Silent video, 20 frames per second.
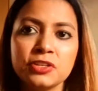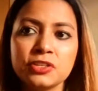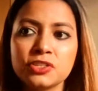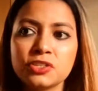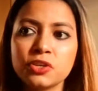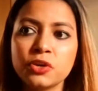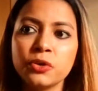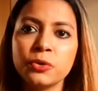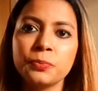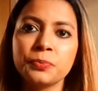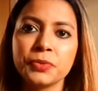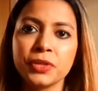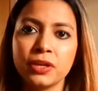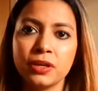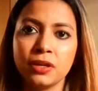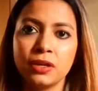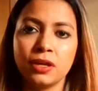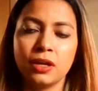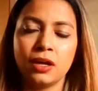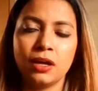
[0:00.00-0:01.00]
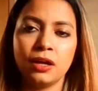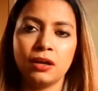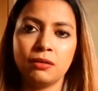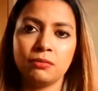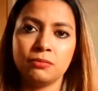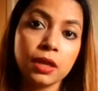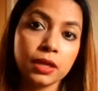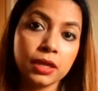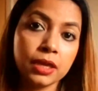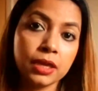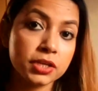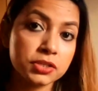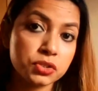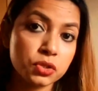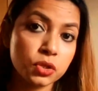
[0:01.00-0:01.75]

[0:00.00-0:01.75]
So okay,